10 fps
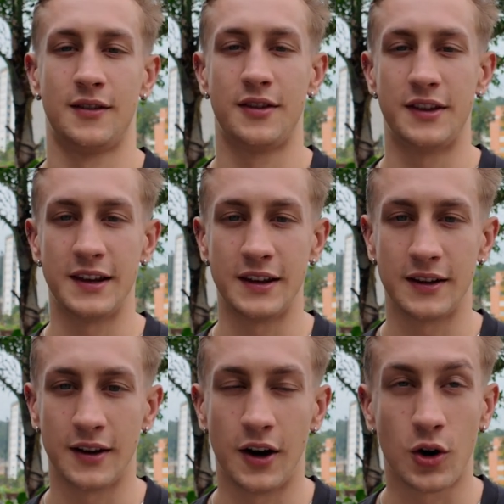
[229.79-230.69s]

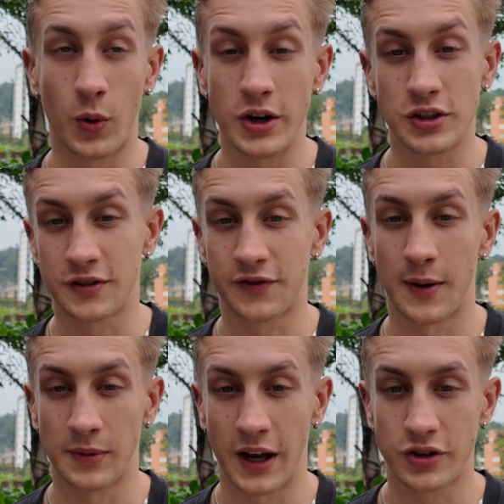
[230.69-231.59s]
the equations
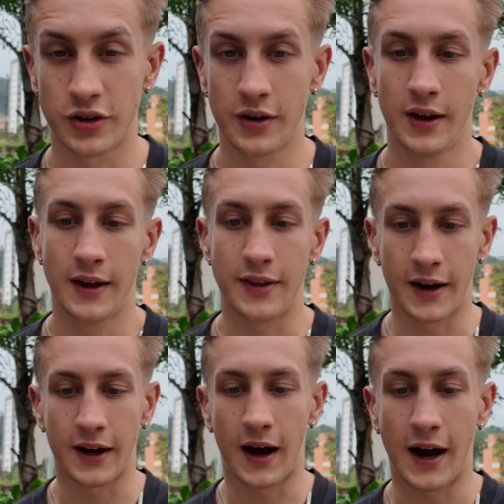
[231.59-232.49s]
from lecture
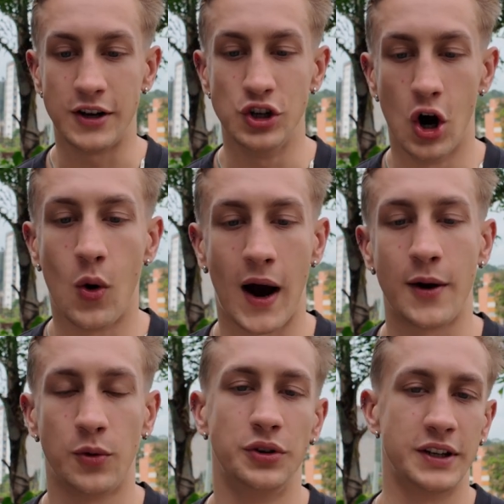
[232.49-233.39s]
that I know
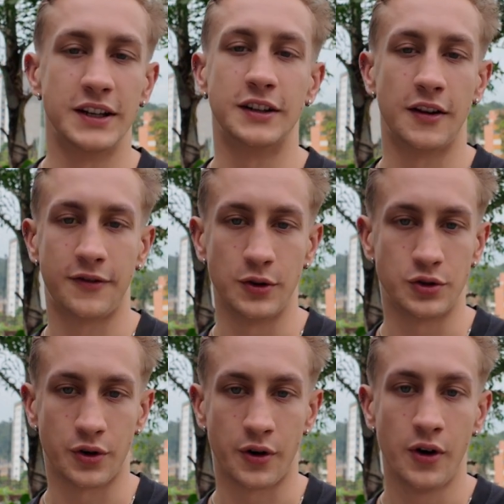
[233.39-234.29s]
I will need in the
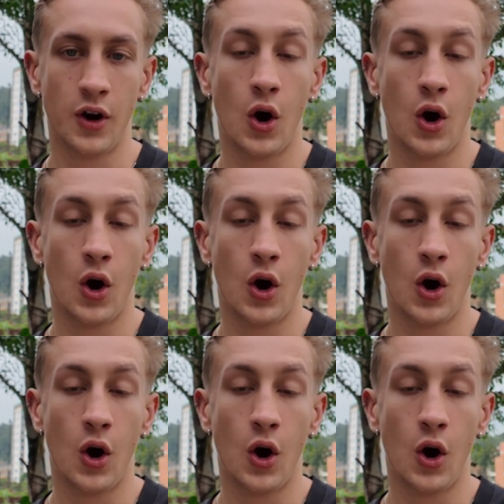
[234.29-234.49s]
future.